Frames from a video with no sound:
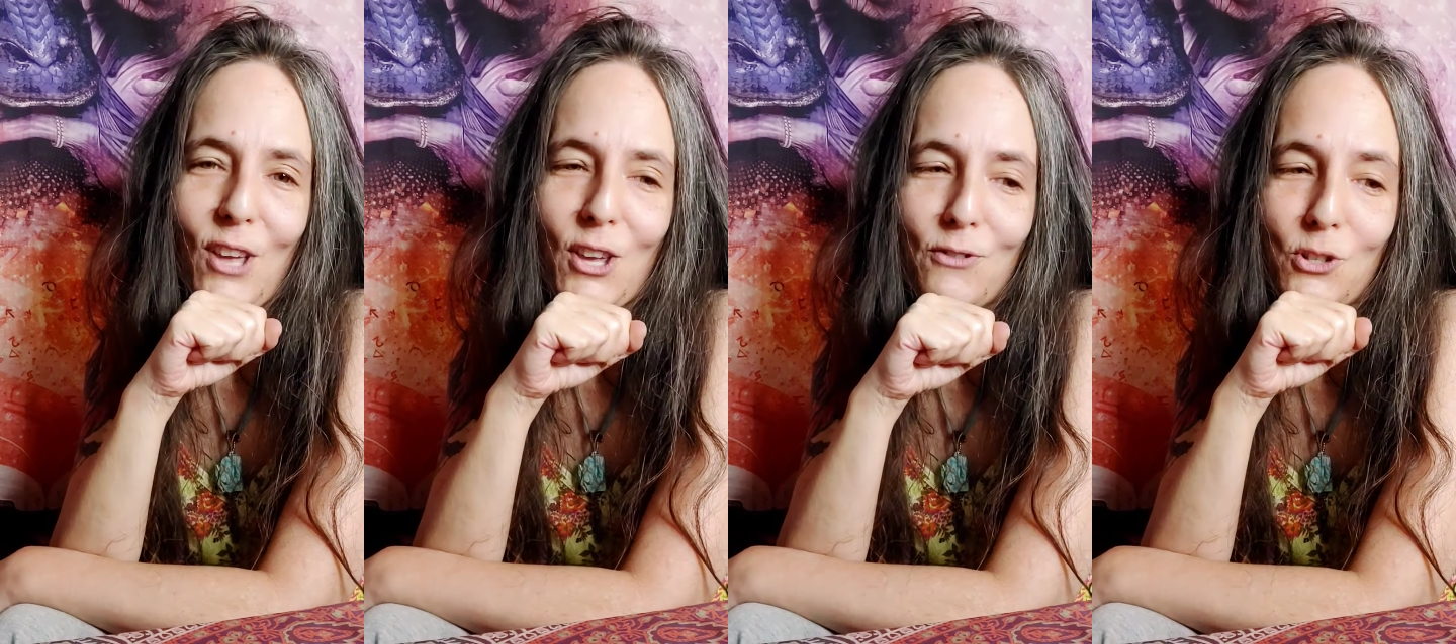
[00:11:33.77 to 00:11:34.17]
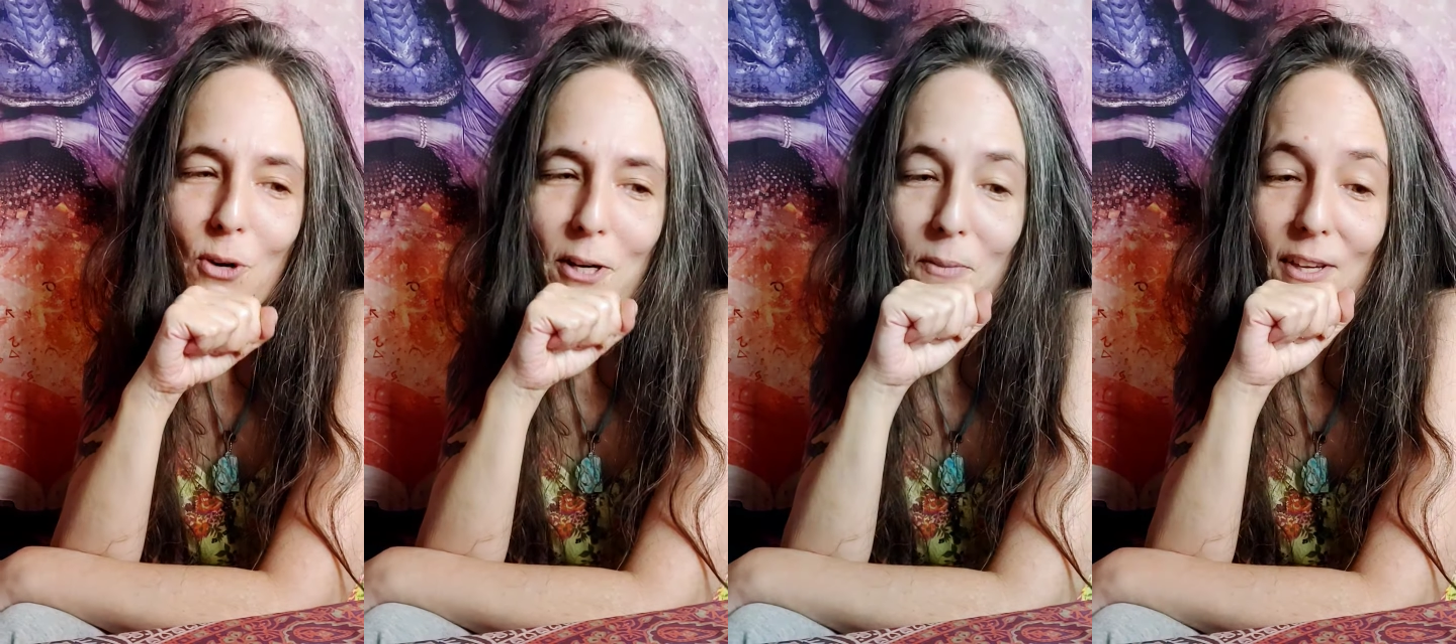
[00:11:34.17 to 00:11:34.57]
Thank you for
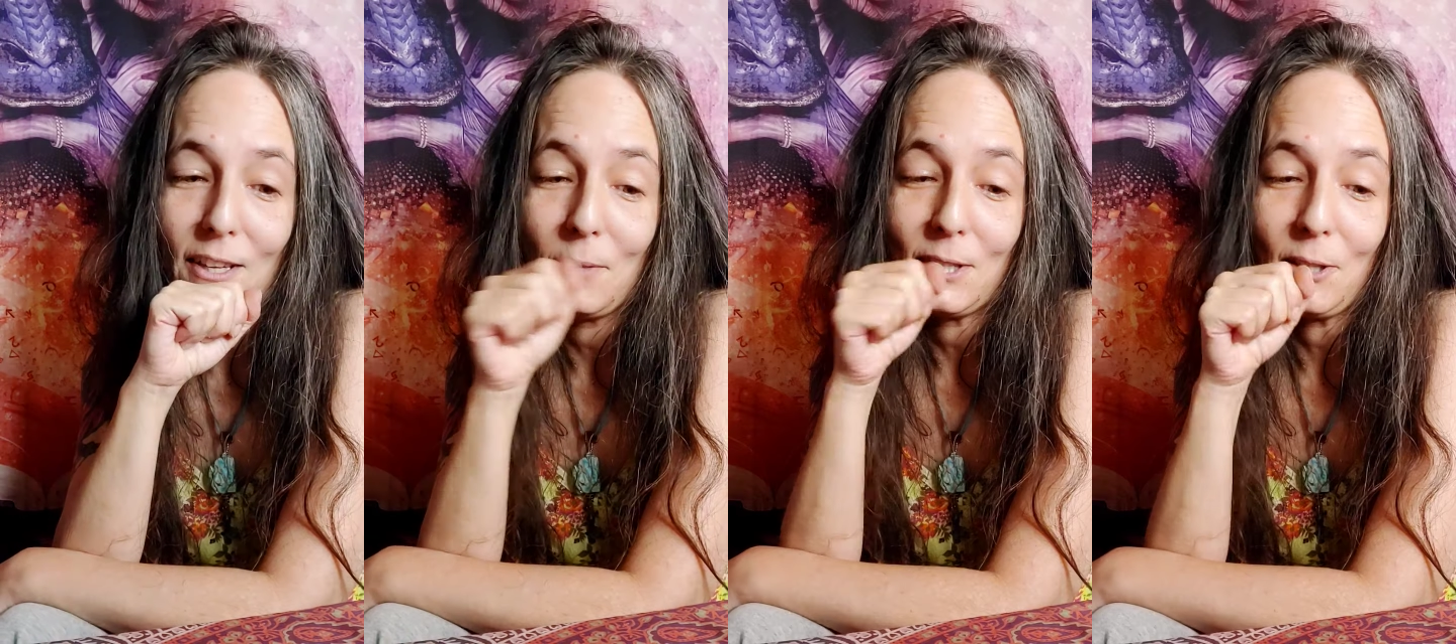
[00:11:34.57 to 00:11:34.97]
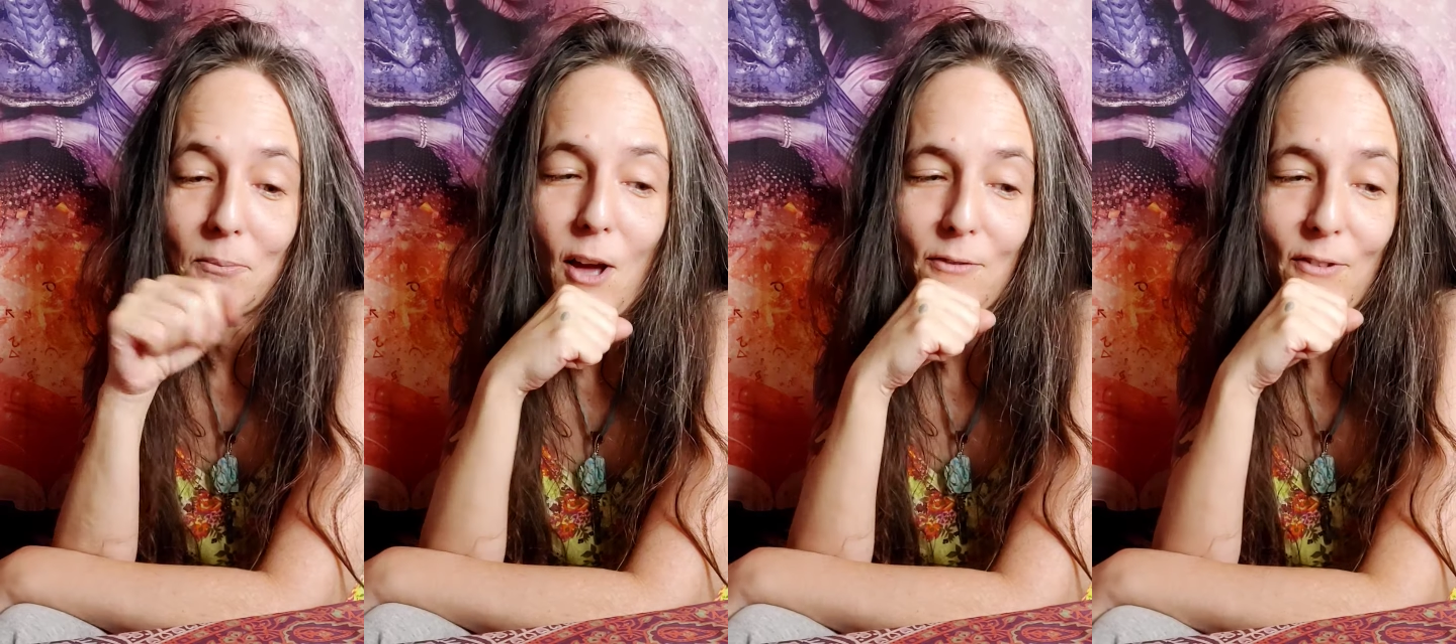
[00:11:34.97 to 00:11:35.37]
joining me. Give me some
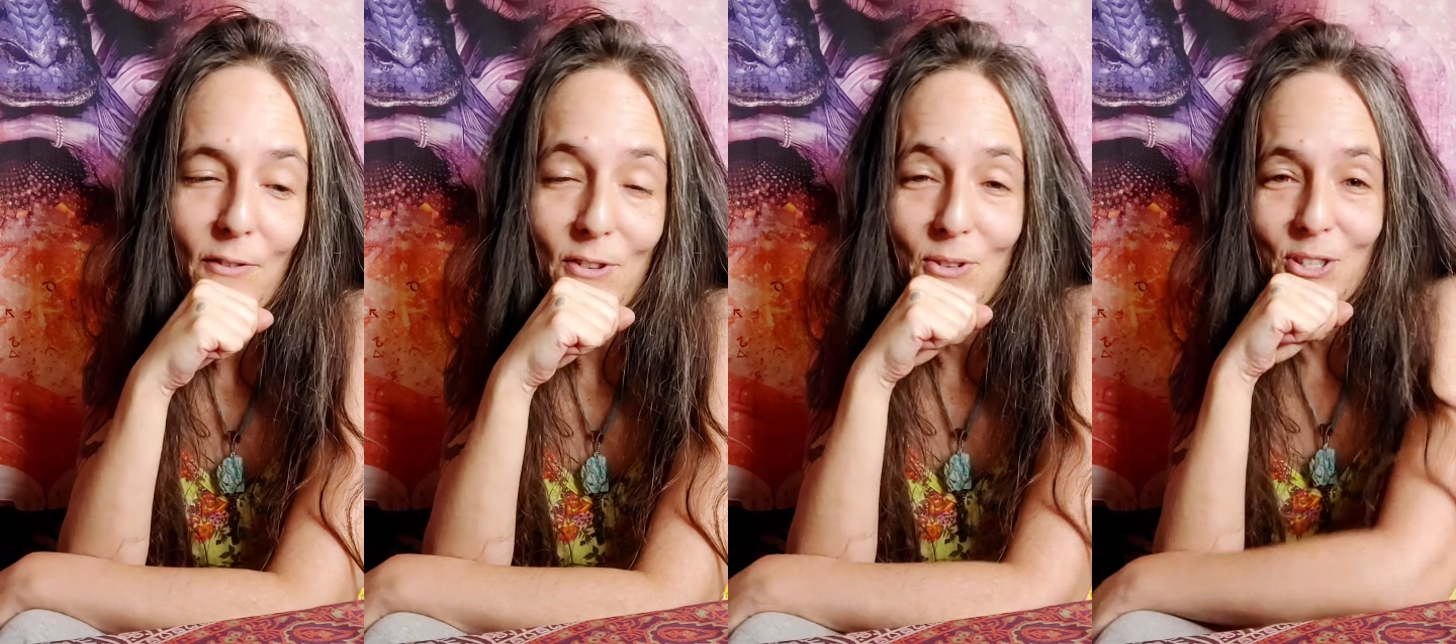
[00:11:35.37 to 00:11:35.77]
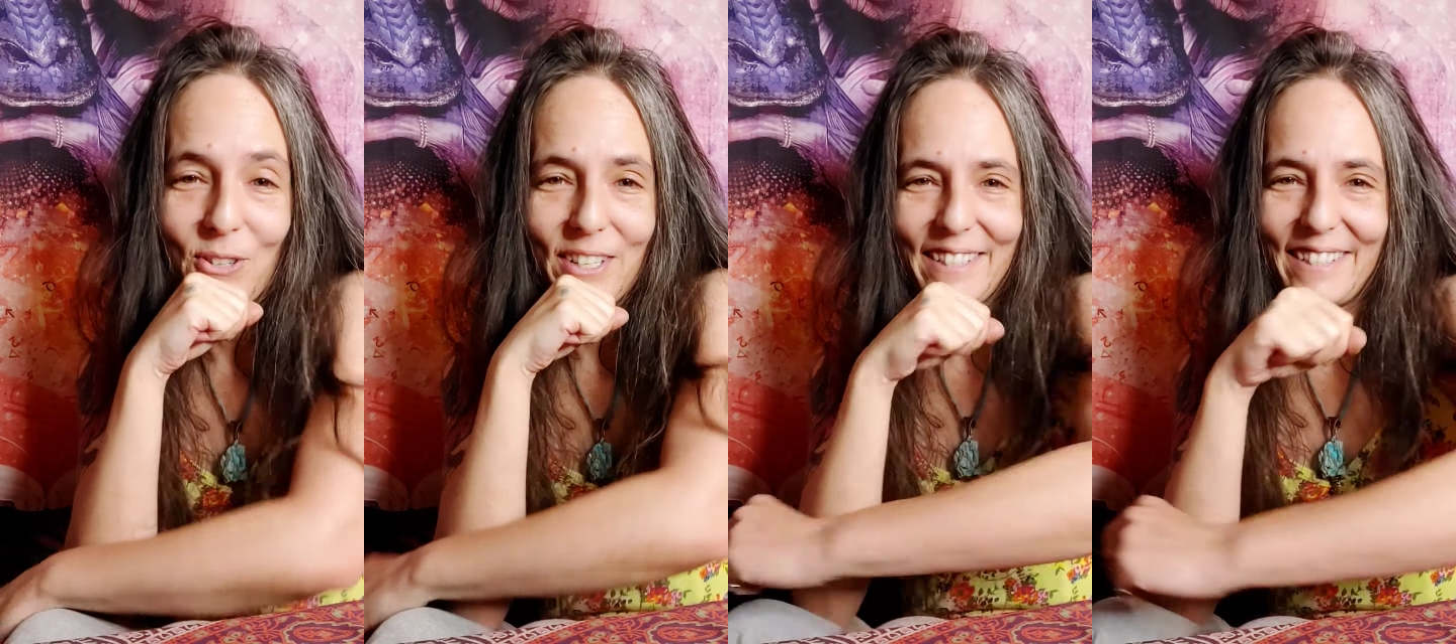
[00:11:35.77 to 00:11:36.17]
love if you
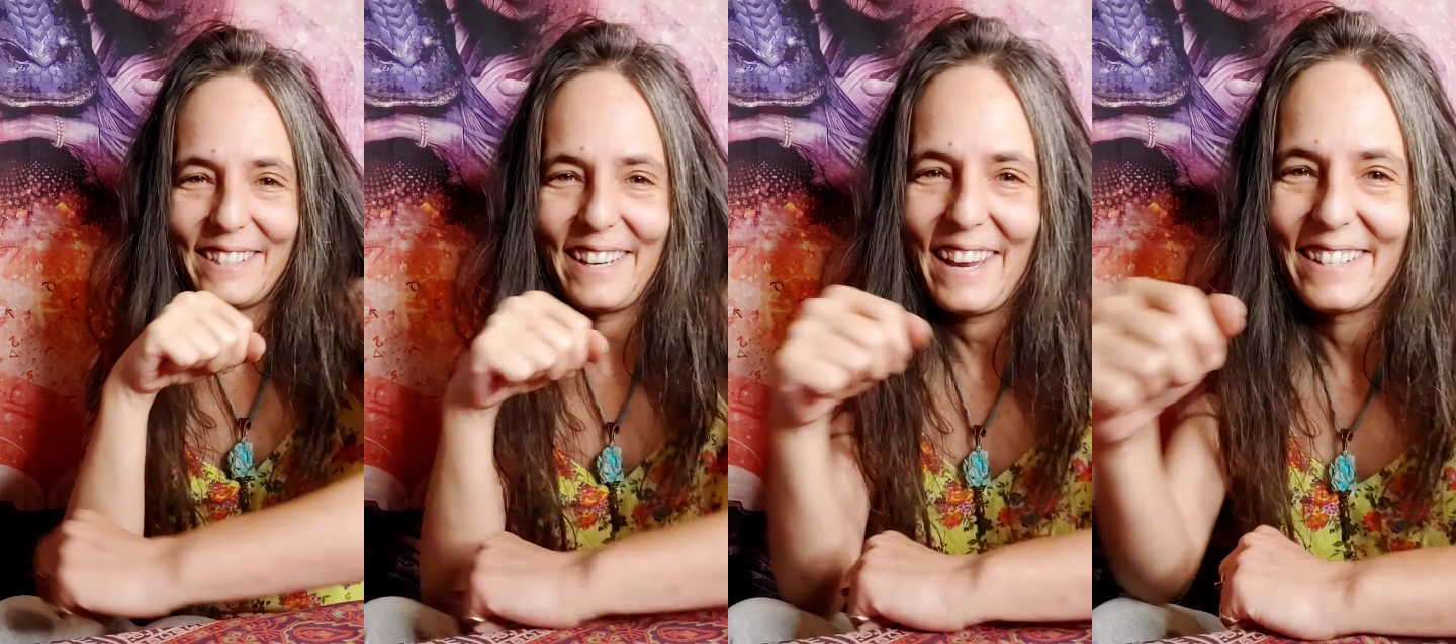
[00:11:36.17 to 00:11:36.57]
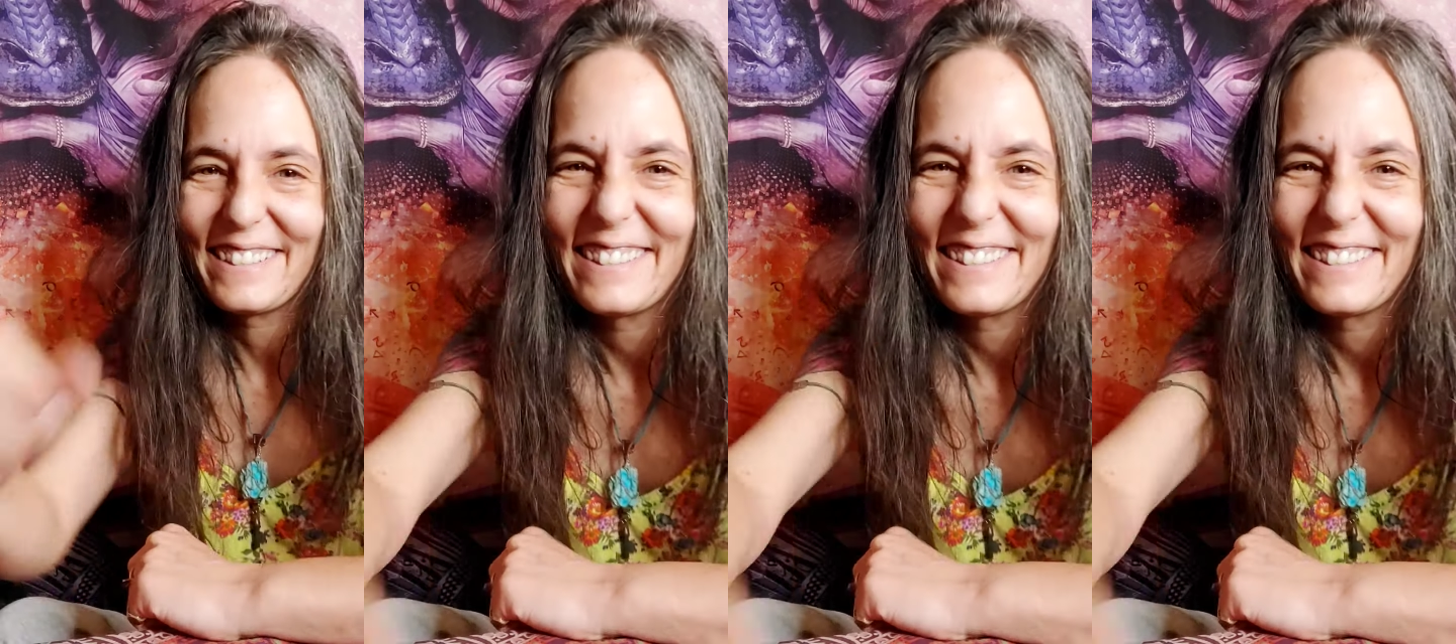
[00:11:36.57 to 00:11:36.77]
enjoy this today.